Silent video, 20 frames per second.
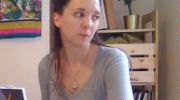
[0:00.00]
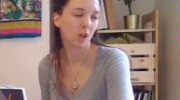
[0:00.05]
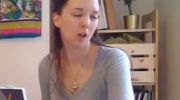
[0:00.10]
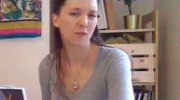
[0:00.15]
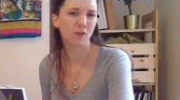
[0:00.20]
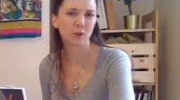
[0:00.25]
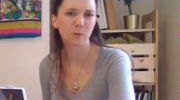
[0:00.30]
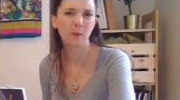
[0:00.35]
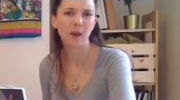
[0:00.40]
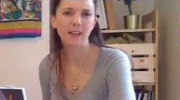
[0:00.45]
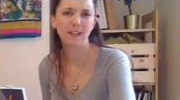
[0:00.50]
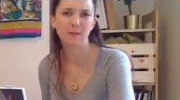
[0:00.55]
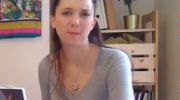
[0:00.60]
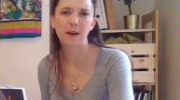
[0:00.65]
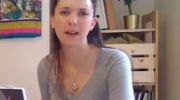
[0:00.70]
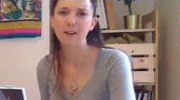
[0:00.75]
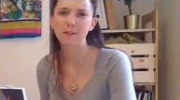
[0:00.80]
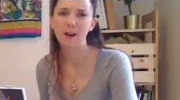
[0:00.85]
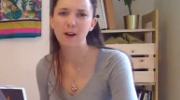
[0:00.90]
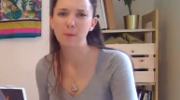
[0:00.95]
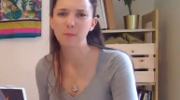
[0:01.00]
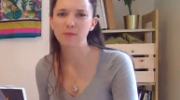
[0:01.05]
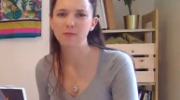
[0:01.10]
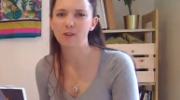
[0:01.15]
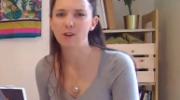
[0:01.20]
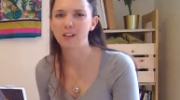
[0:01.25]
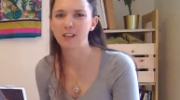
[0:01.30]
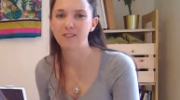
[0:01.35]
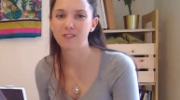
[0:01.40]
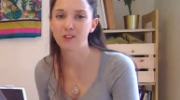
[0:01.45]
I've got to paint the background
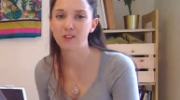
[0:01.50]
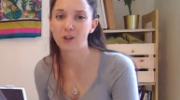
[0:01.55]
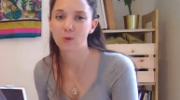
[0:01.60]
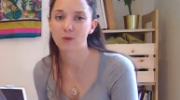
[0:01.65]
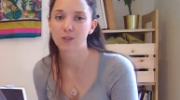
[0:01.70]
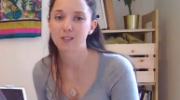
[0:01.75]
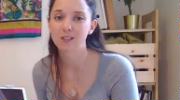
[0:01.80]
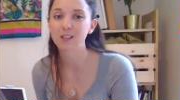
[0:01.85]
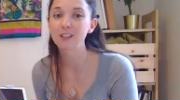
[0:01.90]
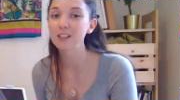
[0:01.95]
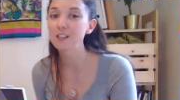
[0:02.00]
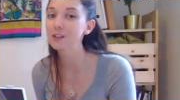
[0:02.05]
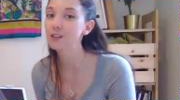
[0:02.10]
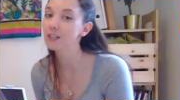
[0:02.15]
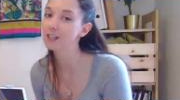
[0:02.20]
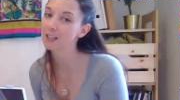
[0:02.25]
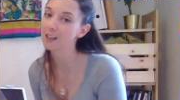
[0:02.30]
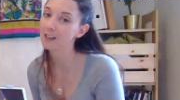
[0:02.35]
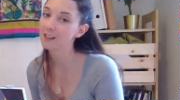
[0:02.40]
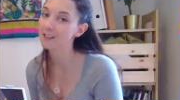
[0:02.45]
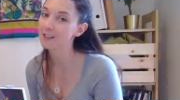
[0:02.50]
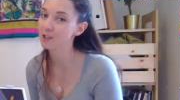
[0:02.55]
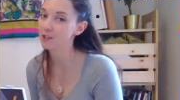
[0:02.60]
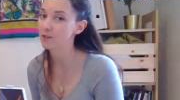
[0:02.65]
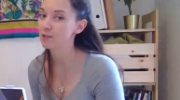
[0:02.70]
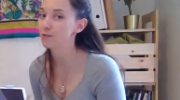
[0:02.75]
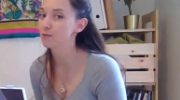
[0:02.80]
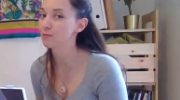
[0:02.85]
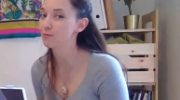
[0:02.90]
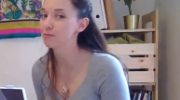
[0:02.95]
before I even know what it's going to look like. So
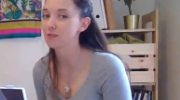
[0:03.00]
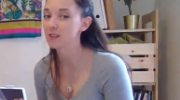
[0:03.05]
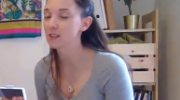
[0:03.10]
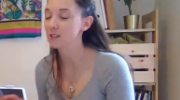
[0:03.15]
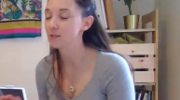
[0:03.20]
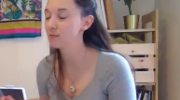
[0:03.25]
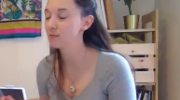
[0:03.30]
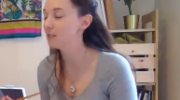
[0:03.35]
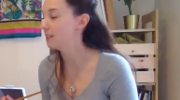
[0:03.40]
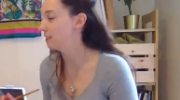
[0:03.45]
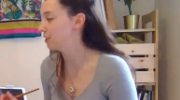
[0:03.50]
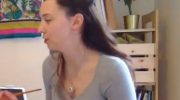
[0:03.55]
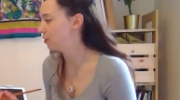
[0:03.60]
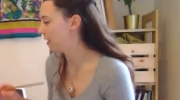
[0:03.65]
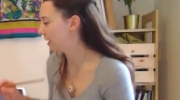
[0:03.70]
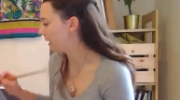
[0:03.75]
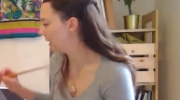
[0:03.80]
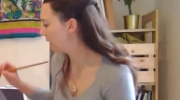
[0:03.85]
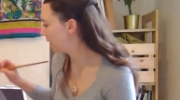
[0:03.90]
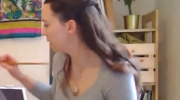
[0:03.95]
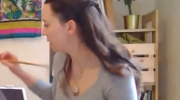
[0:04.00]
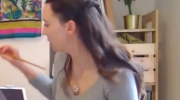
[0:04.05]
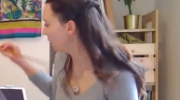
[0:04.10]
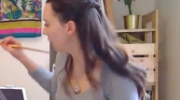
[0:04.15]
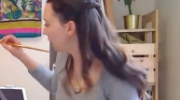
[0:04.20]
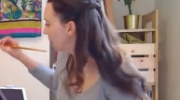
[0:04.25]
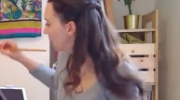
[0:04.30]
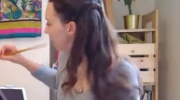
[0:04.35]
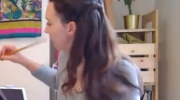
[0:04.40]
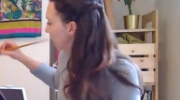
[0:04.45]
it's really tricky, actually.